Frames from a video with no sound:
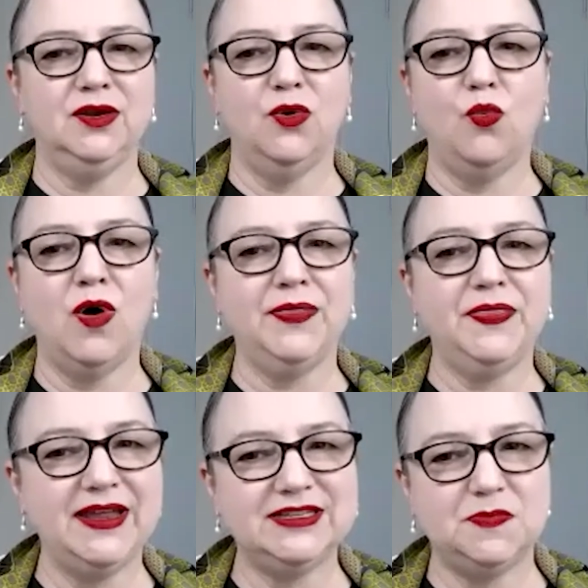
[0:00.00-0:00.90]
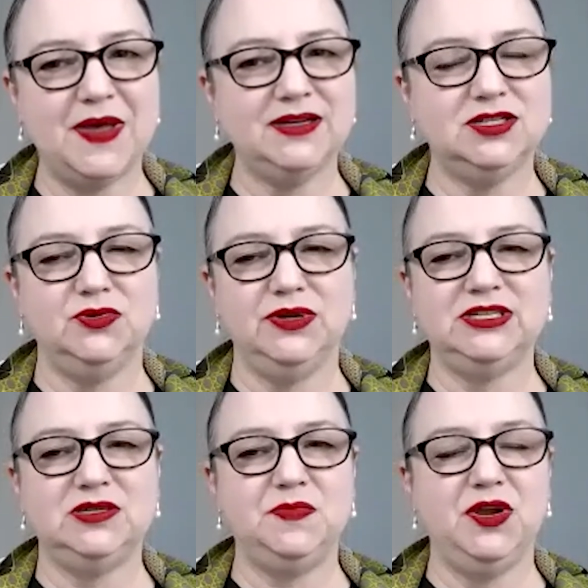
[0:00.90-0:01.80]
what they expect to
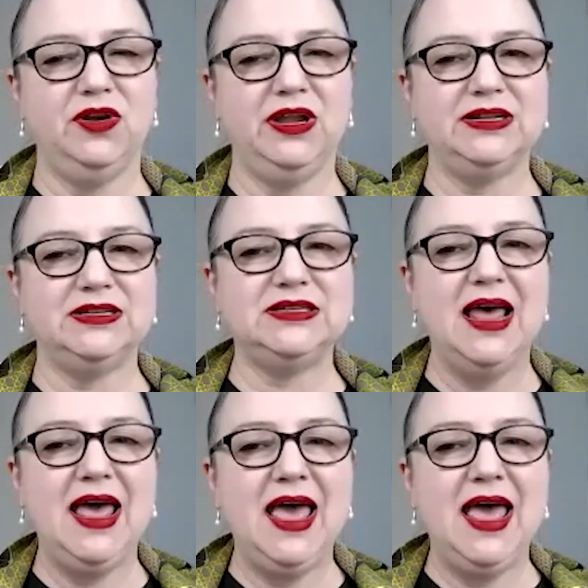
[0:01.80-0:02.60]
experience,